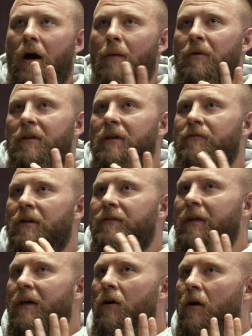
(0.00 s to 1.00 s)
I believe
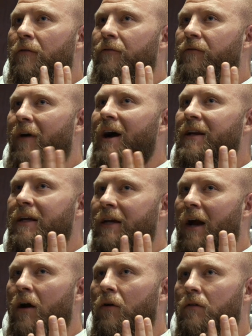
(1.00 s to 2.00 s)
that they are
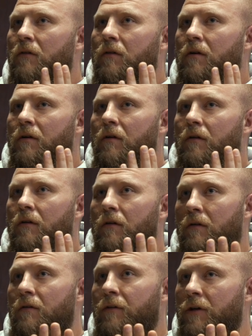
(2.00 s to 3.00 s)
finding out
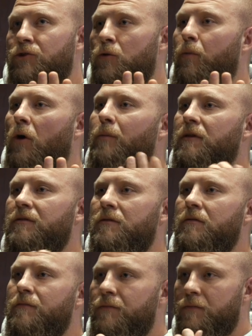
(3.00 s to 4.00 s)
their true
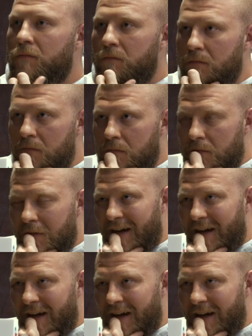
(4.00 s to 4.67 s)
purpose. Mm.